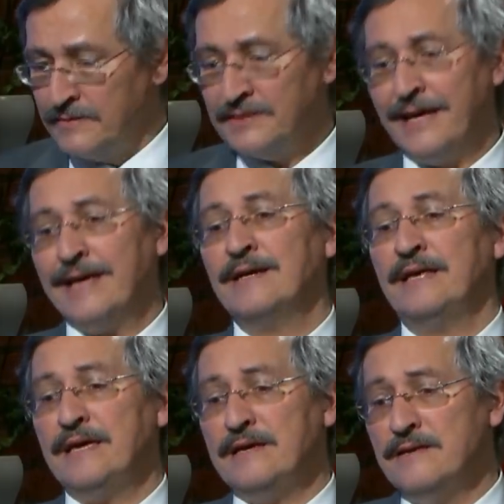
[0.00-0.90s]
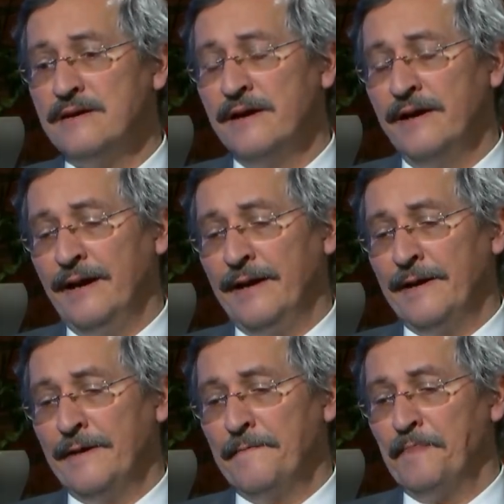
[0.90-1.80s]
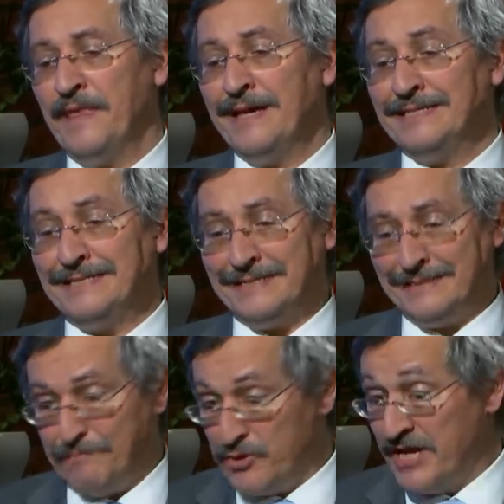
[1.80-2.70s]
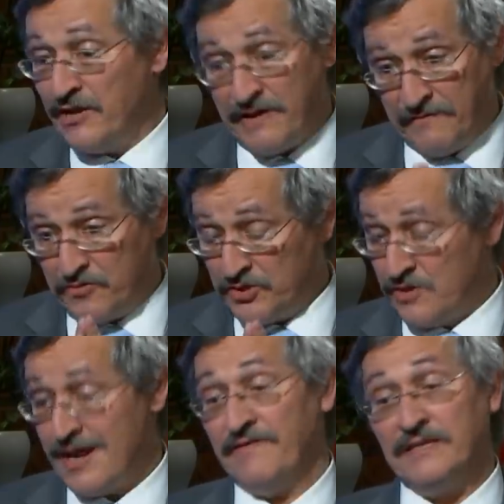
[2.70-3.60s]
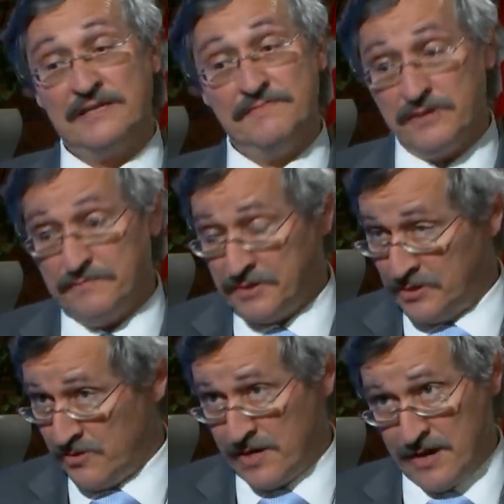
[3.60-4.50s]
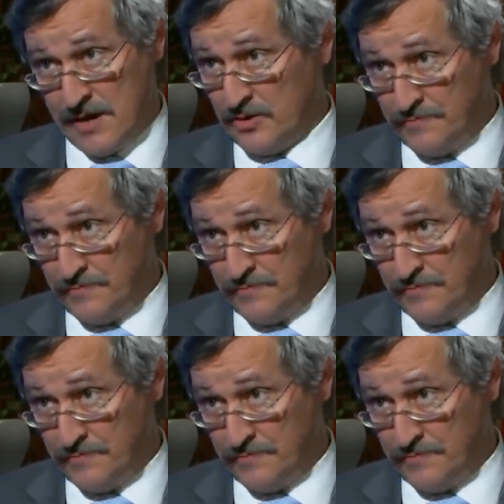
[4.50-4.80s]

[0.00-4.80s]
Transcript: Stay clean, particularly if you start having symptoms, try not